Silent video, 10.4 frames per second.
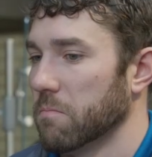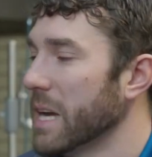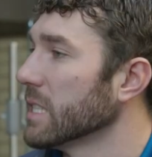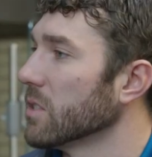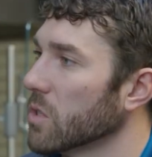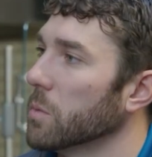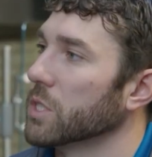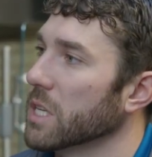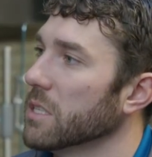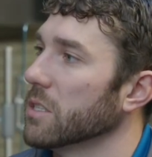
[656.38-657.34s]
makes it so
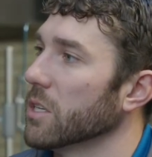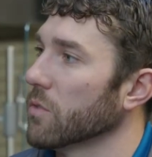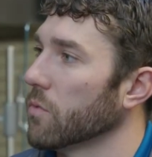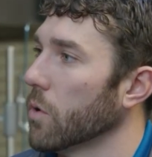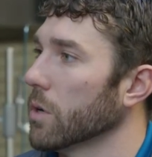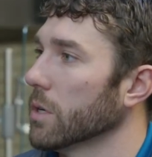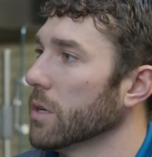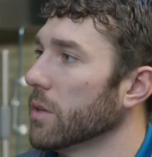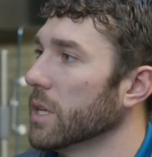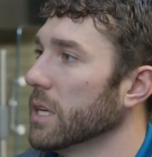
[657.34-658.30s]
much easier
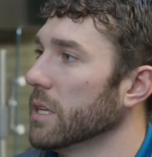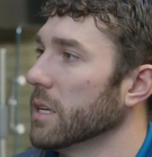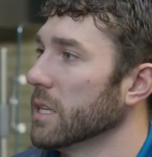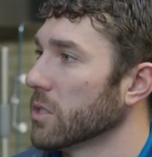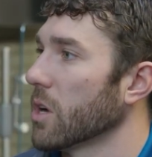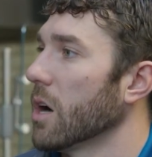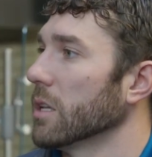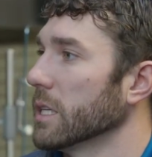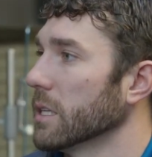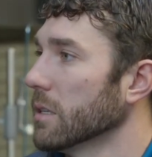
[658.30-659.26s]
for the
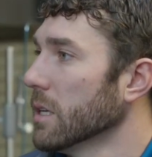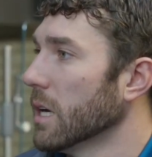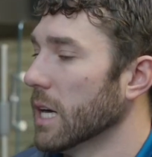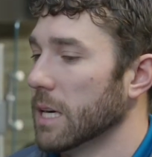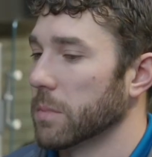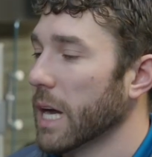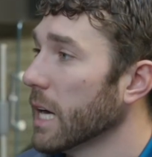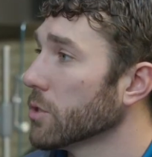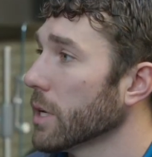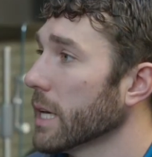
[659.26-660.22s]
installing
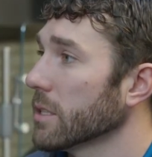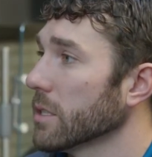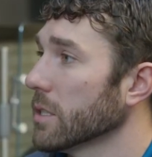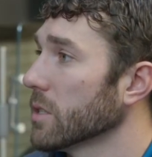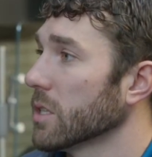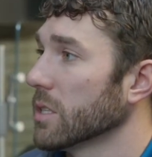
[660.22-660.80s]
contractors